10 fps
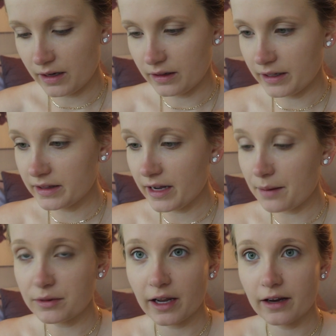Like the
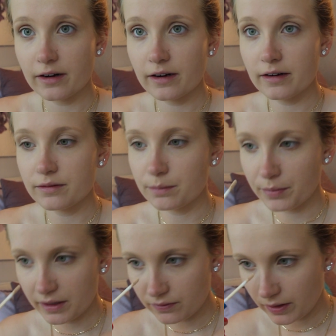applicator,
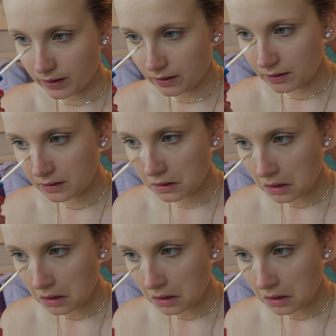big fan.